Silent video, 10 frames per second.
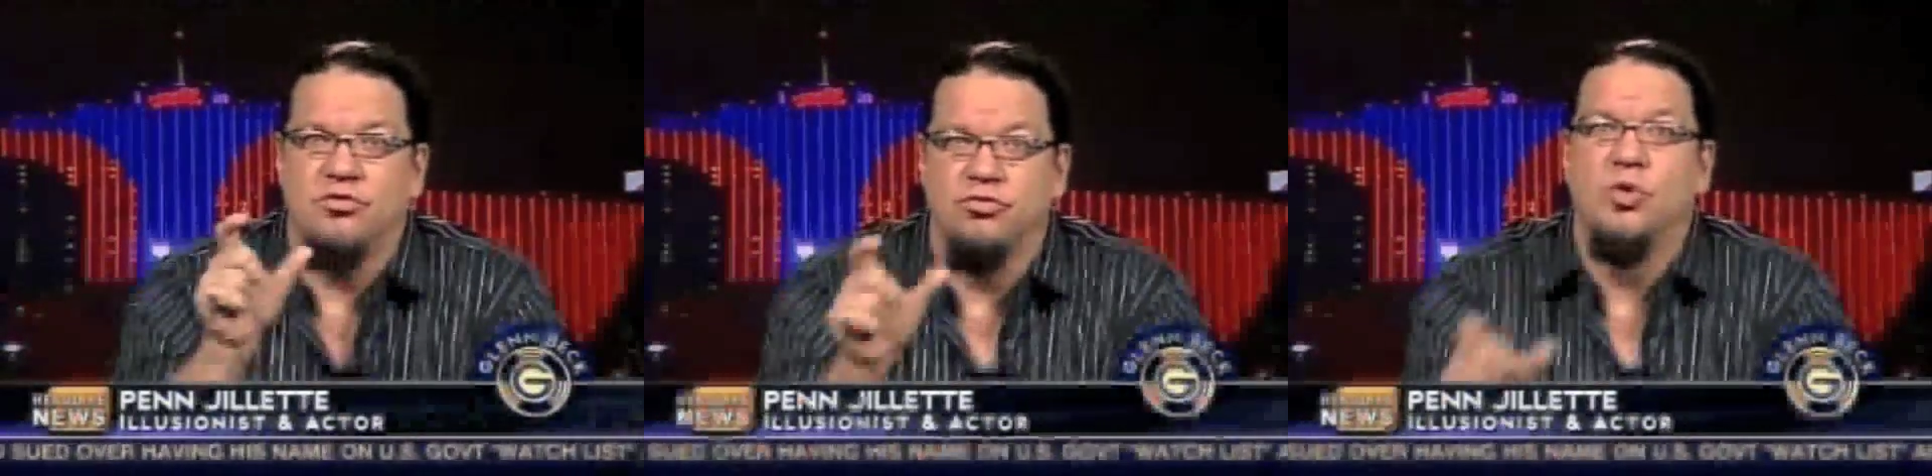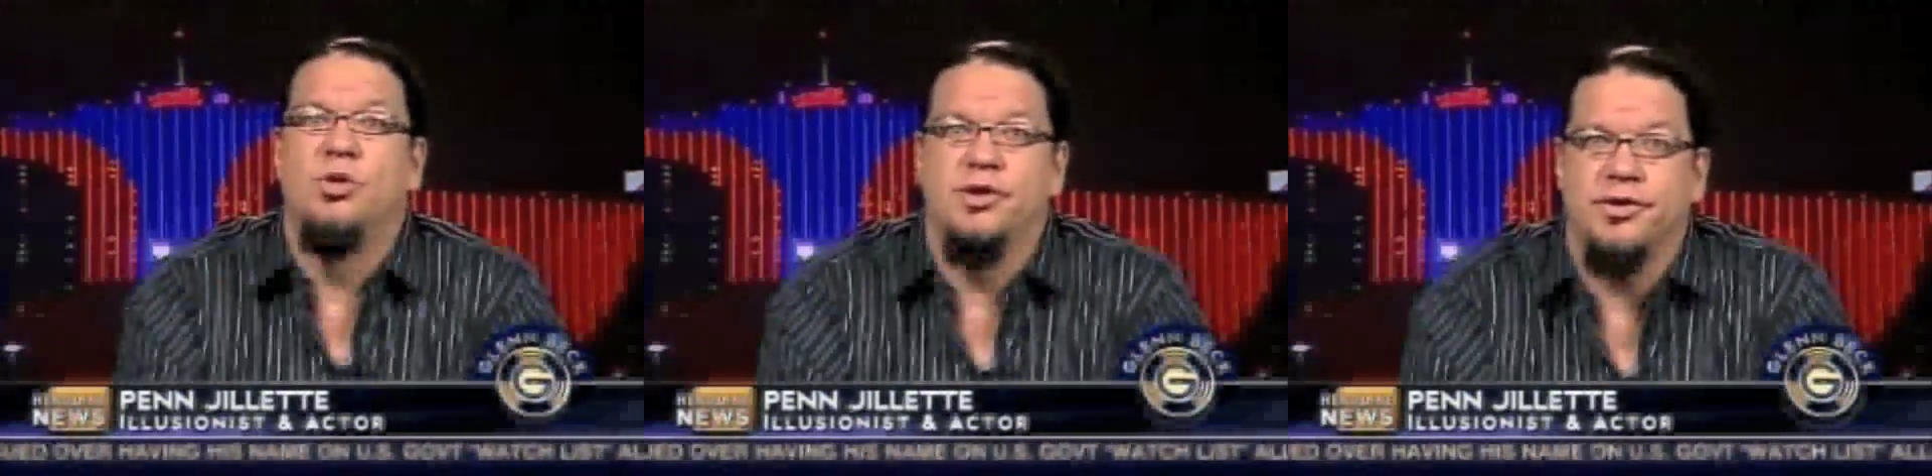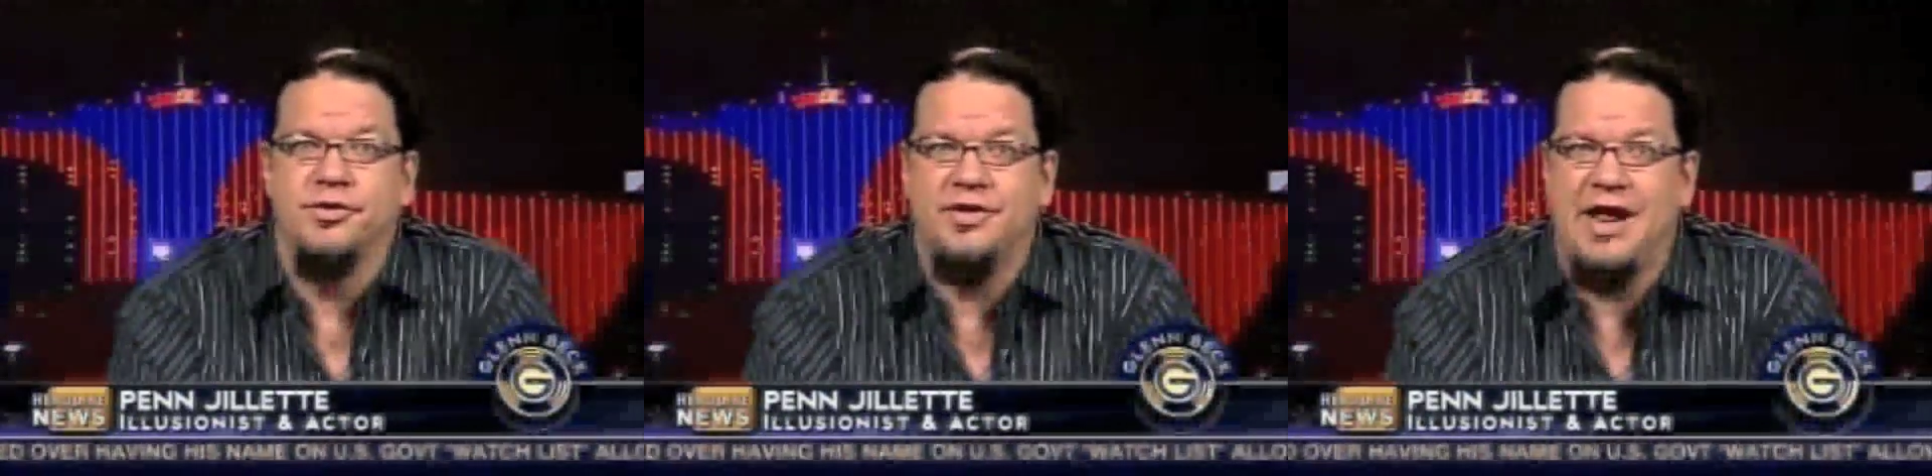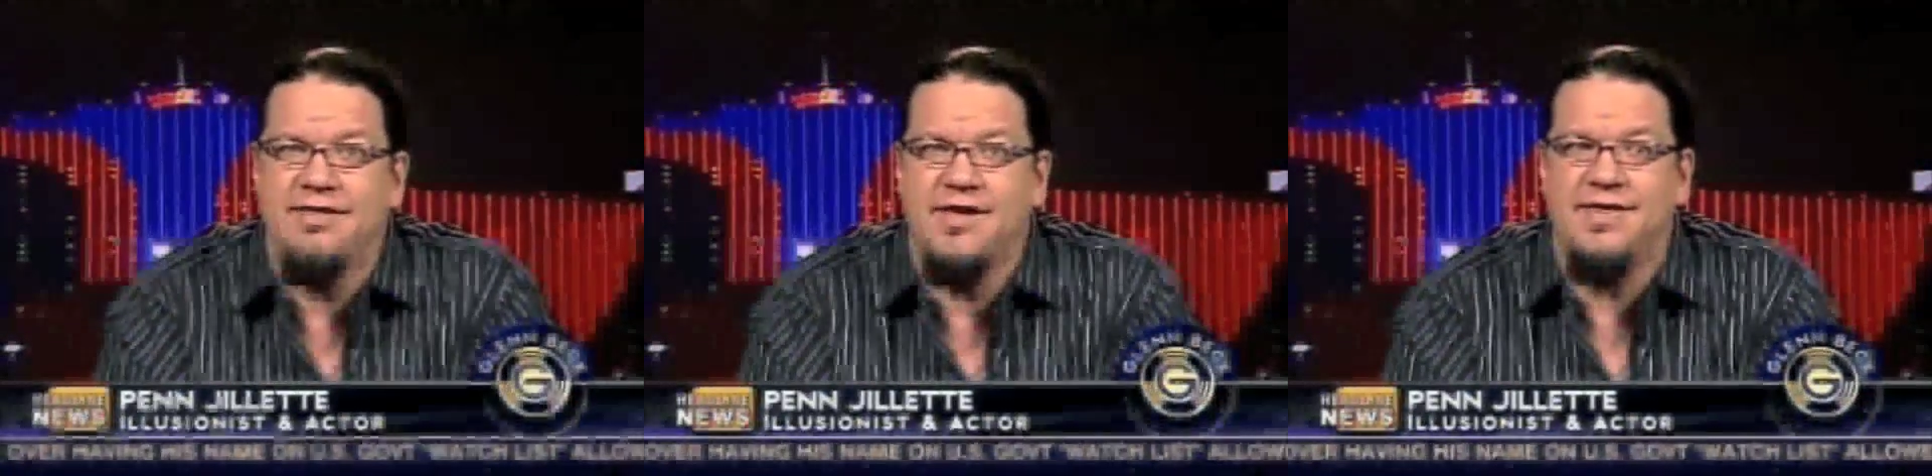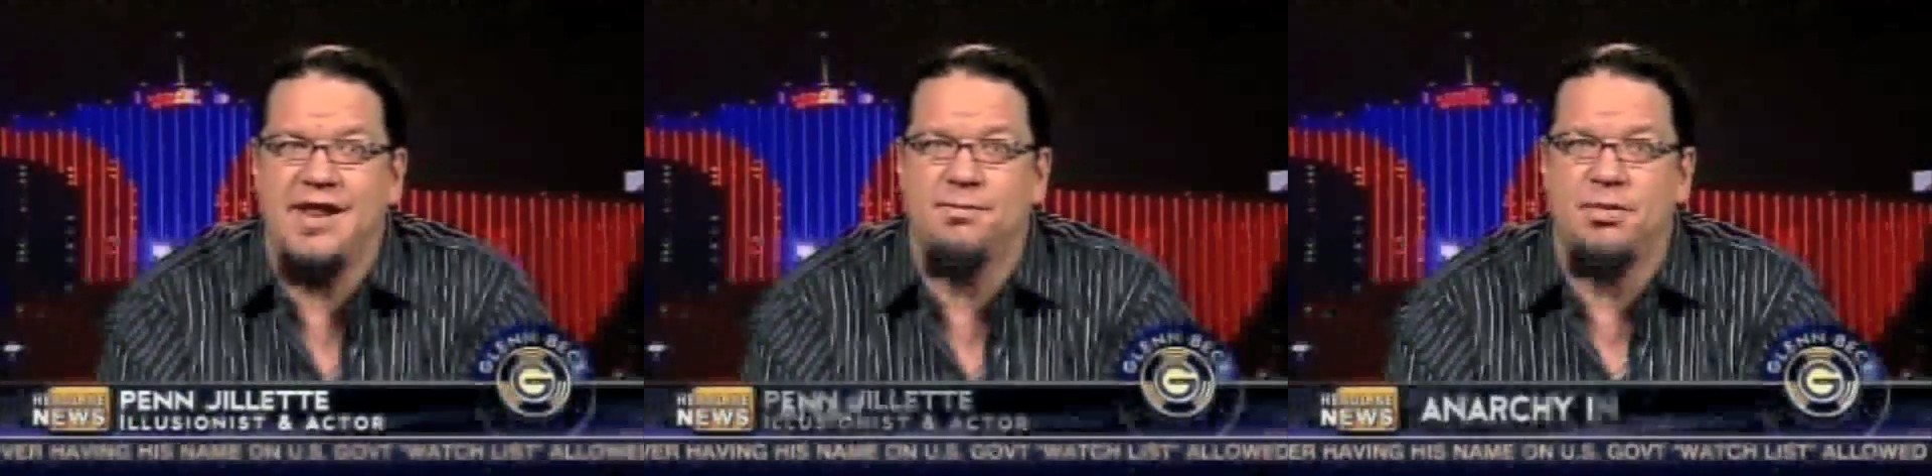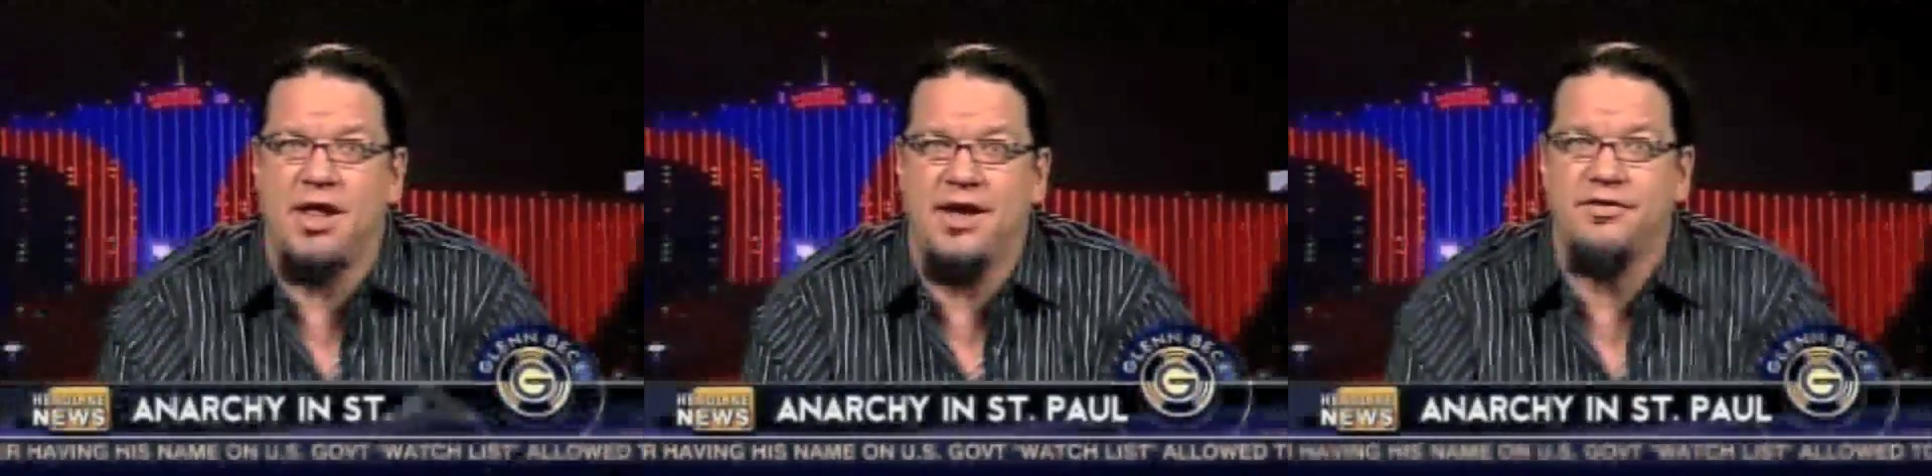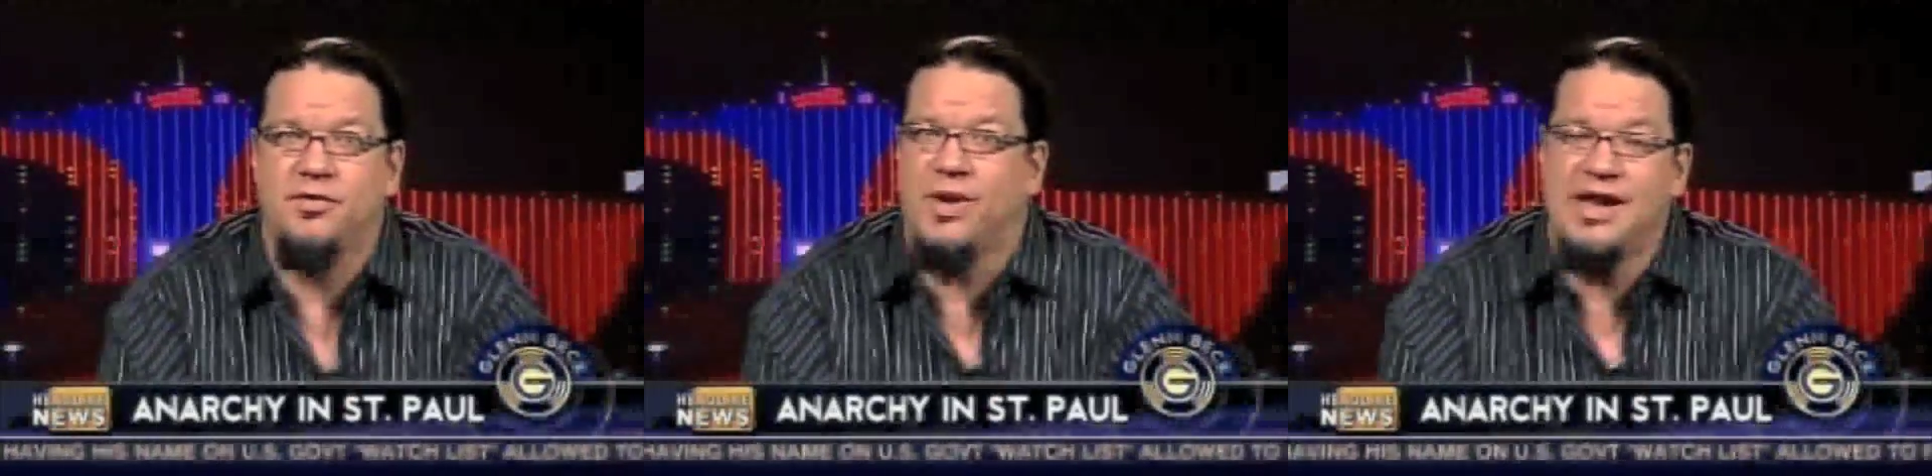rulers, and I think that applies to